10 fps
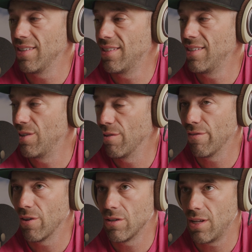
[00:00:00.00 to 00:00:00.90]
this is your
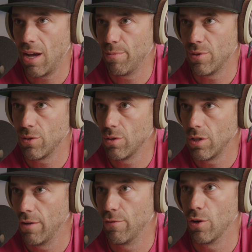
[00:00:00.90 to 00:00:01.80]
first episode
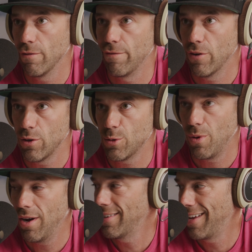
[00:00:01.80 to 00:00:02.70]
of your first
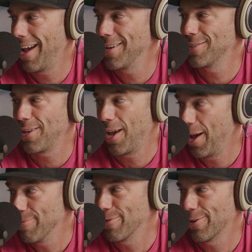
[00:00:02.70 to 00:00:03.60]
podcast
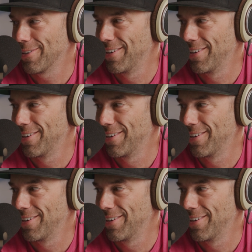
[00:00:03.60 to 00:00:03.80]
ever.